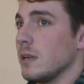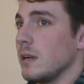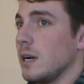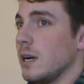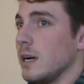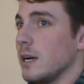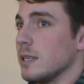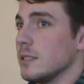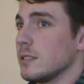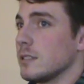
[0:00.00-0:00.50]

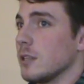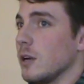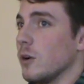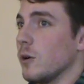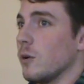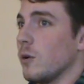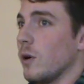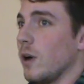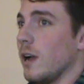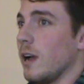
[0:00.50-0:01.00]
uh,
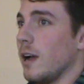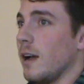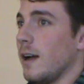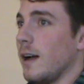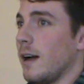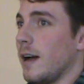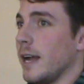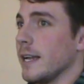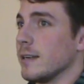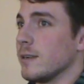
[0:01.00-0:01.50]
so
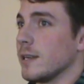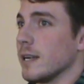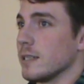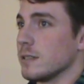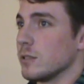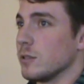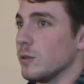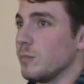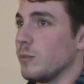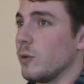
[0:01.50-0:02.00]
I
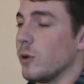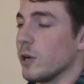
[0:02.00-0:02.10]
got to a